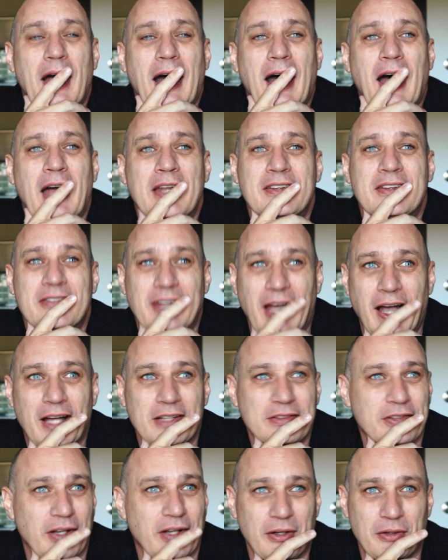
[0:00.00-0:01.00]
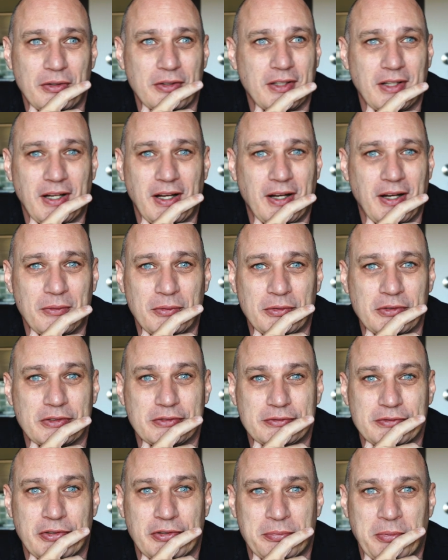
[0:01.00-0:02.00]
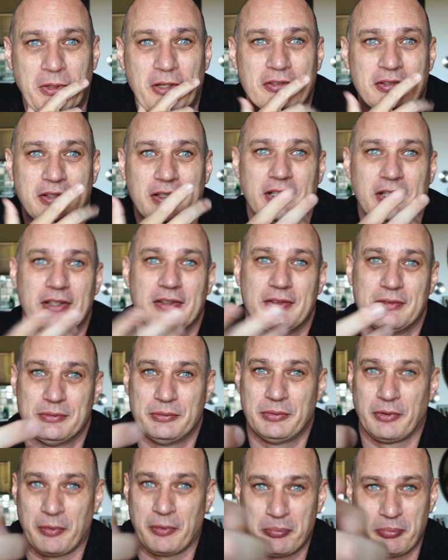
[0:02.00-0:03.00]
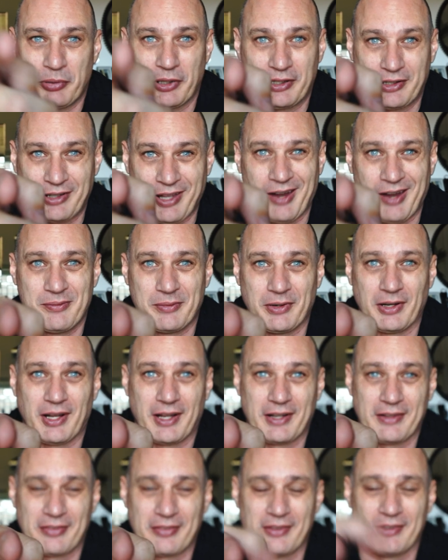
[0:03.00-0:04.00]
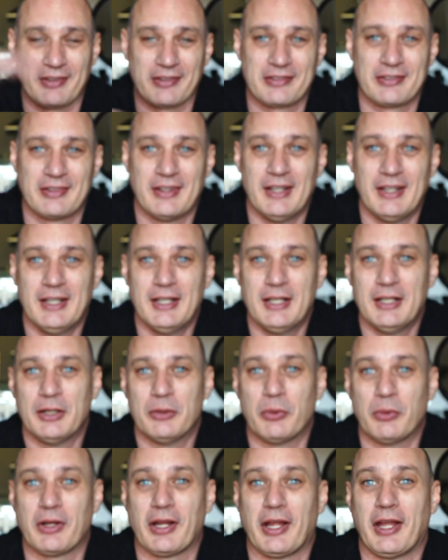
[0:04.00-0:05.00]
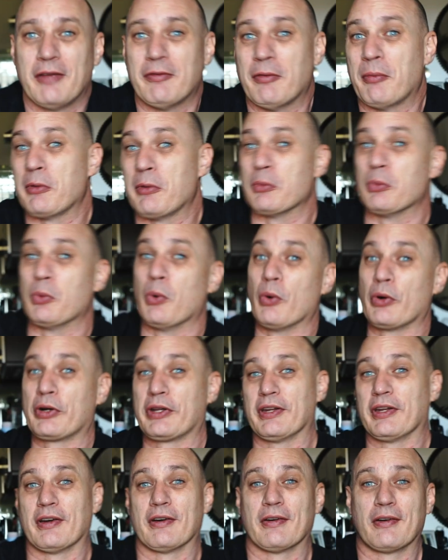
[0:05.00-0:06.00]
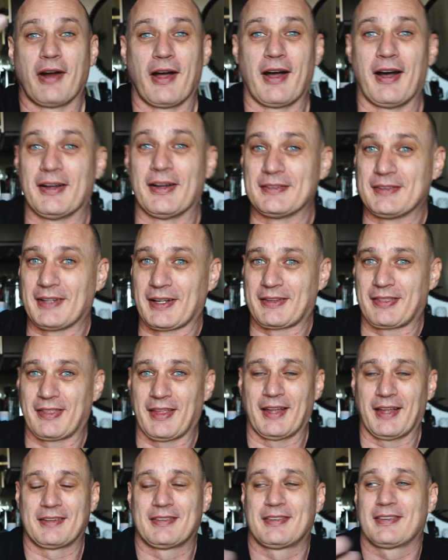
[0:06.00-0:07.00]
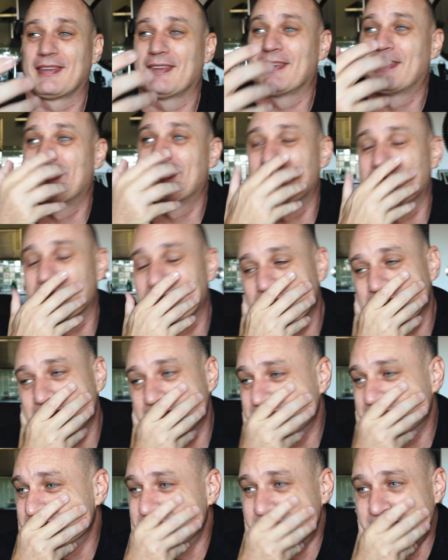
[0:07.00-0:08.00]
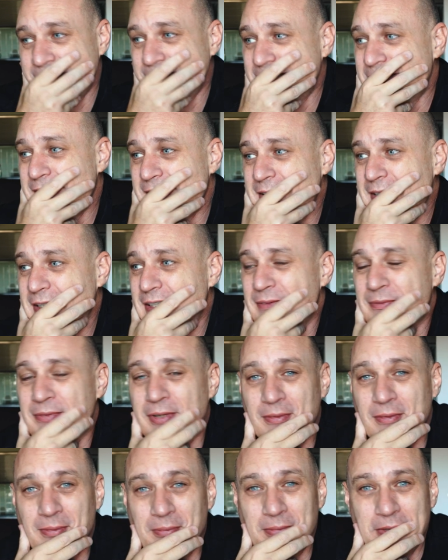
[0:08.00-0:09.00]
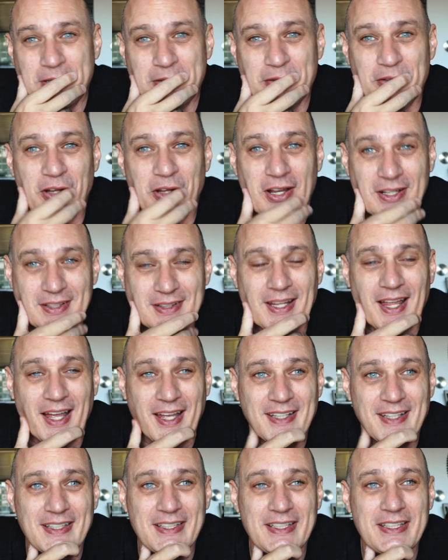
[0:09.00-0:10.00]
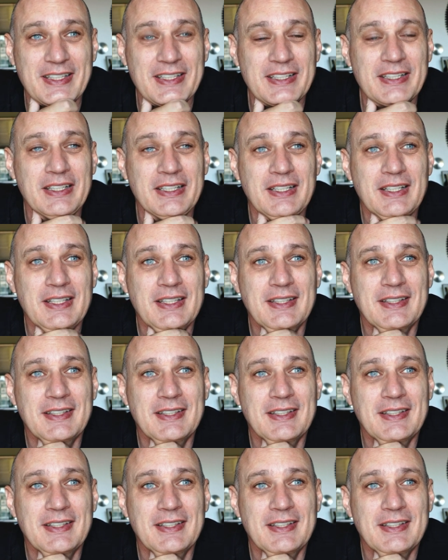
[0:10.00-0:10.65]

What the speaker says: I doubt I will, especially with a big camera like this, will I ever be walking around like that? It's probably not likely,